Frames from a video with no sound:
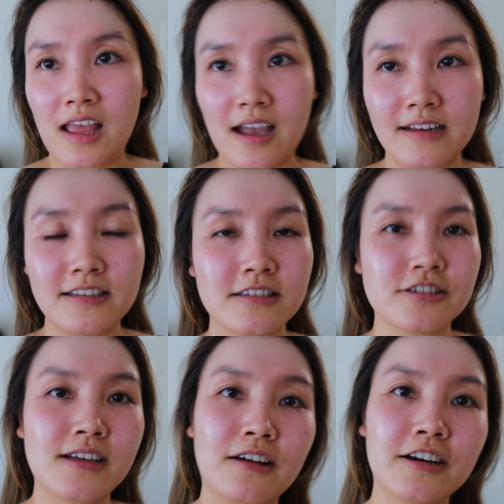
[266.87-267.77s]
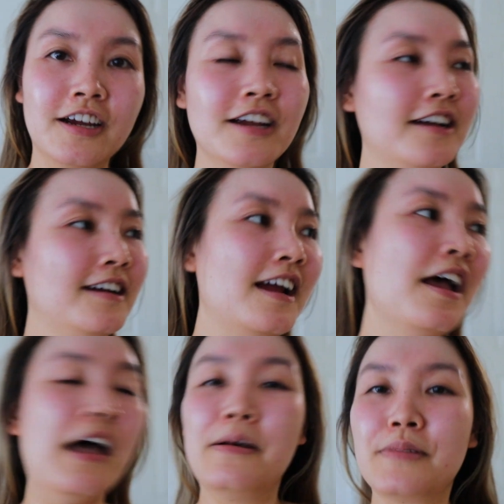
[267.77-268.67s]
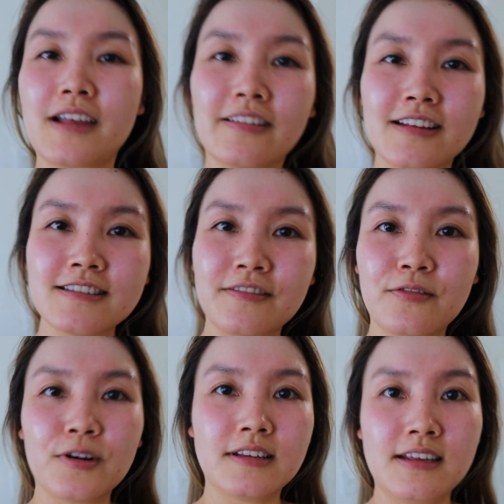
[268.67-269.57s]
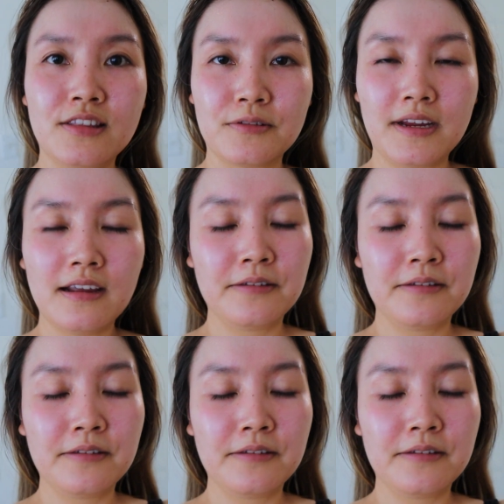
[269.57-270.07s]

I need to shower. But yeah, that's it for day three.